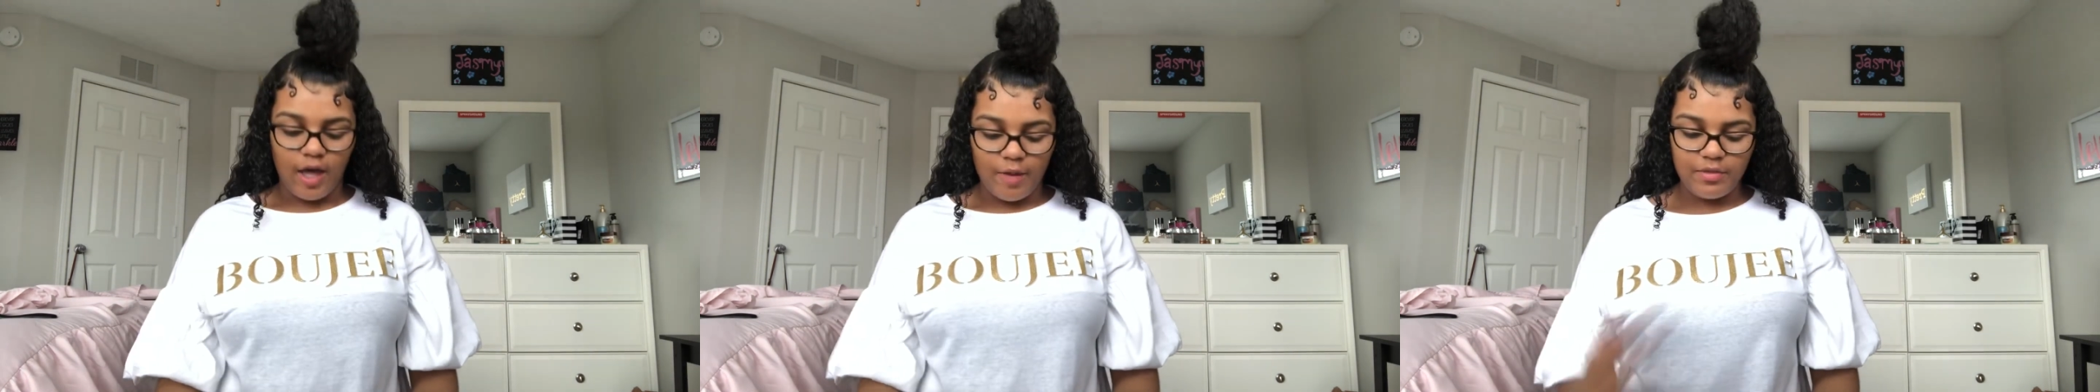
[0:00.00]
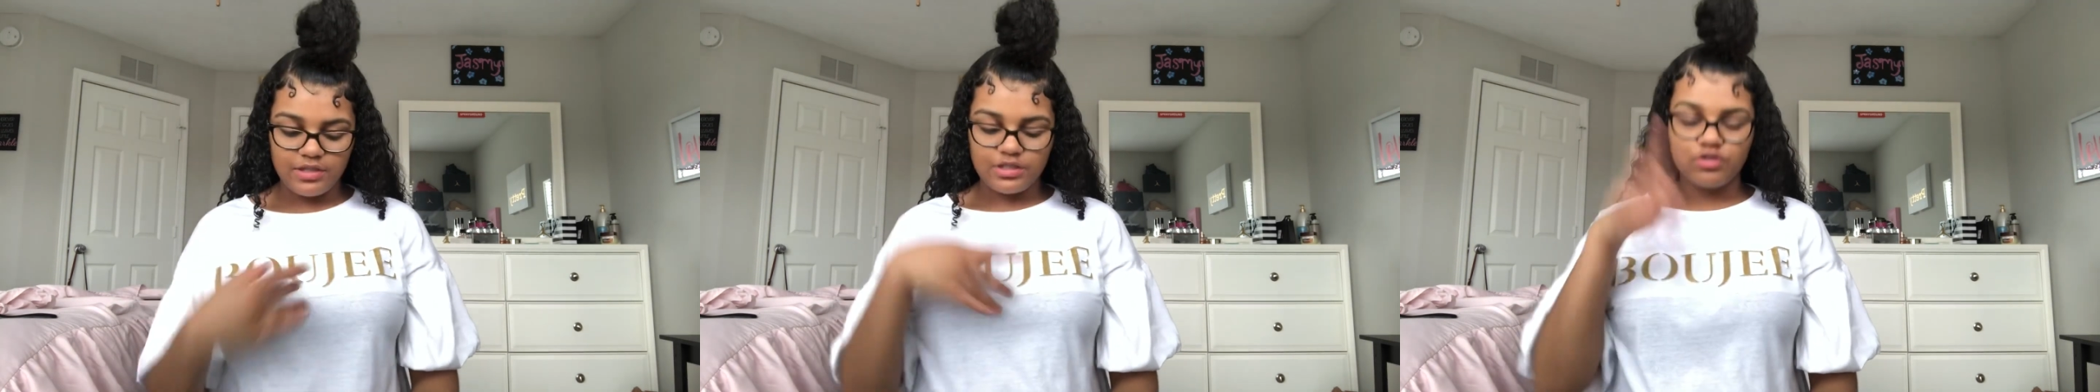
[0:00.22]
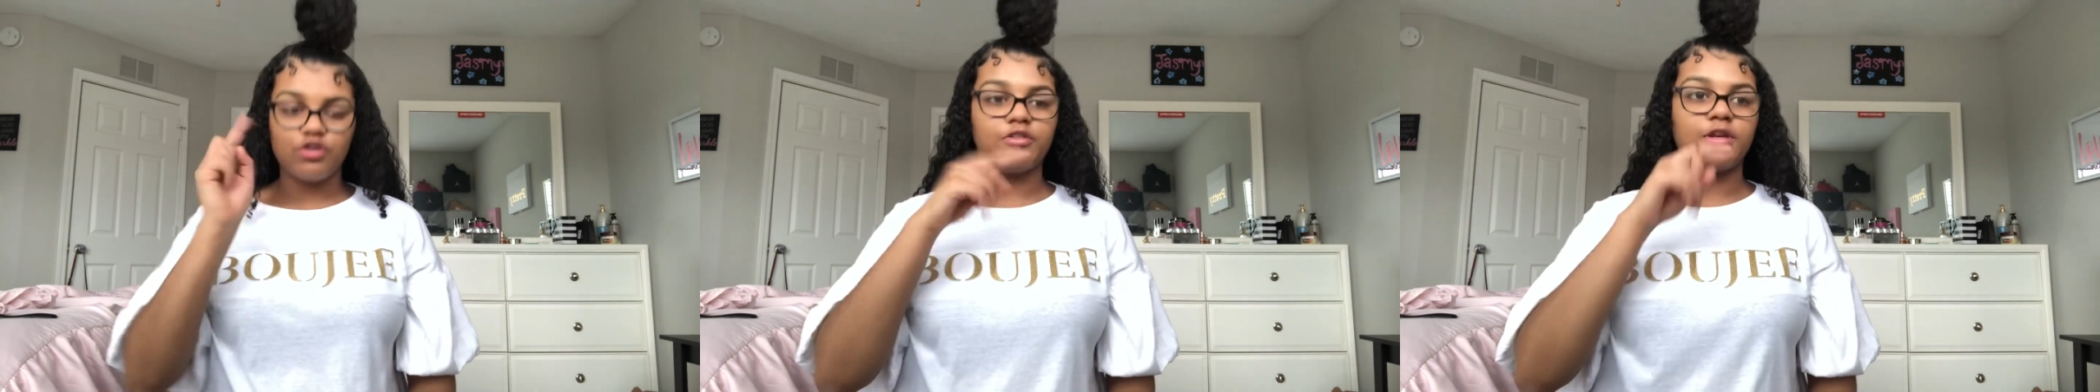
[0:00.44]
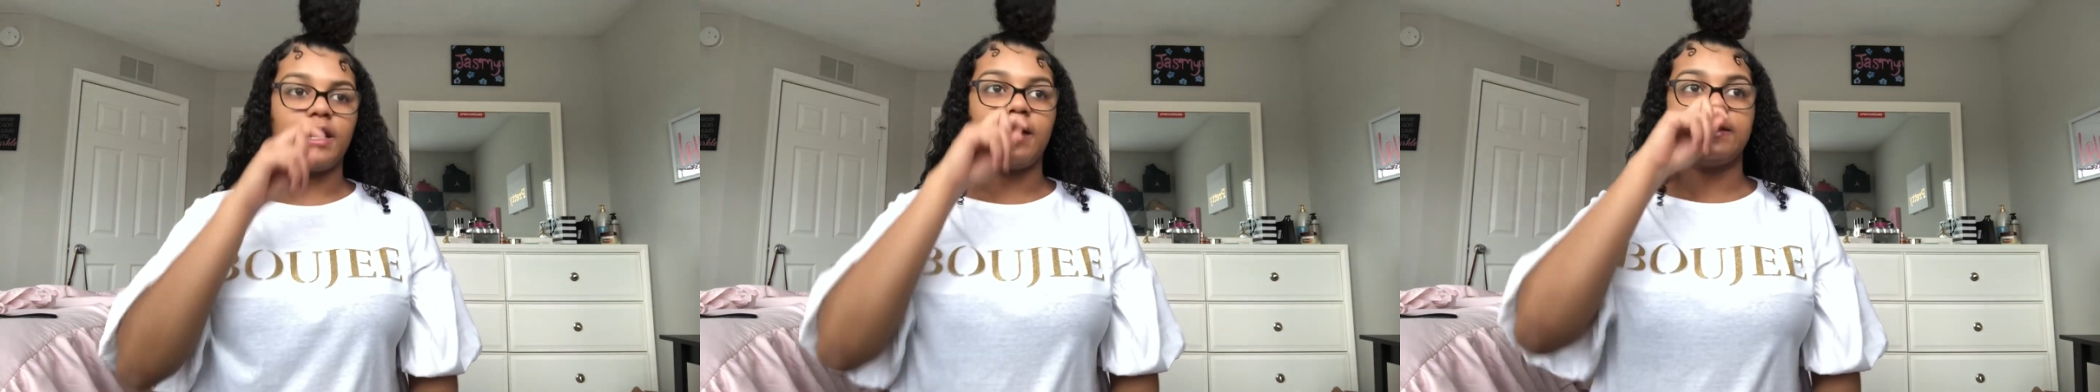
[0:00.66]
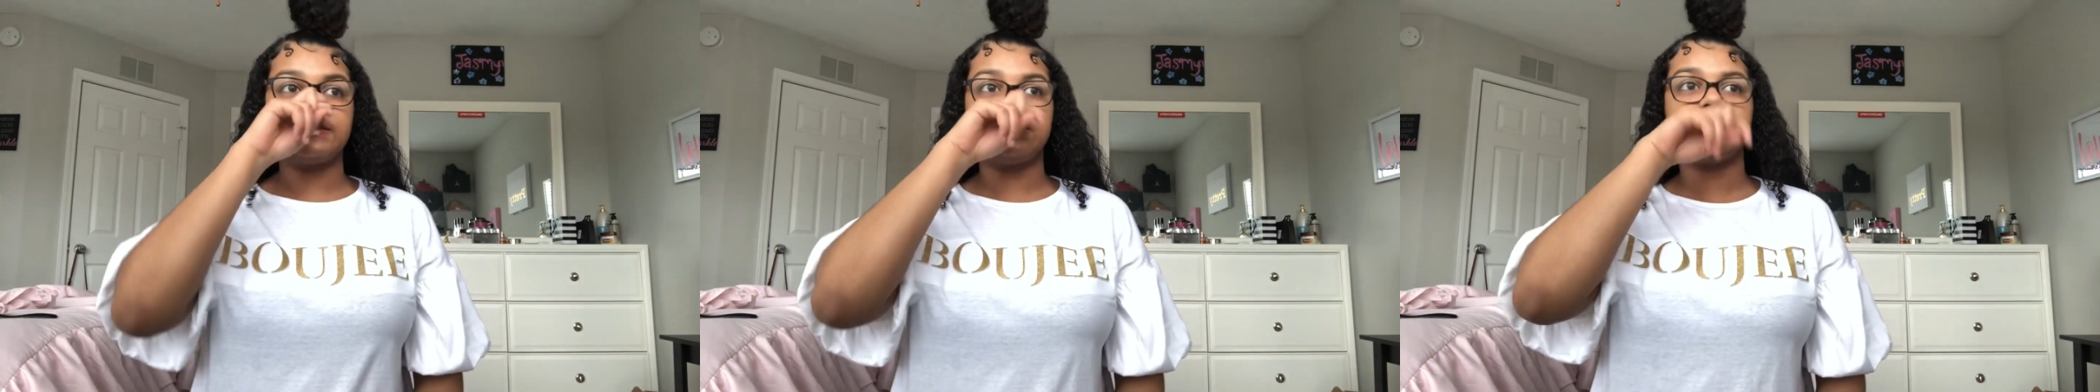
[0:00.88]
I'm gonna scroll
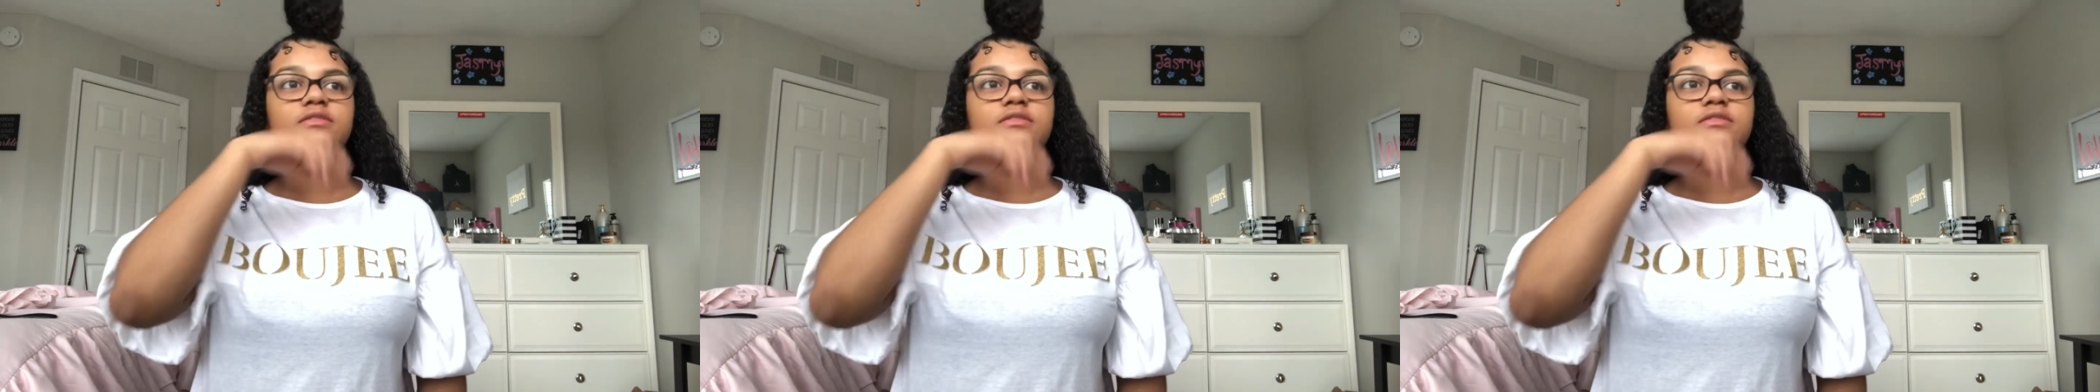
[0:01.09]
down,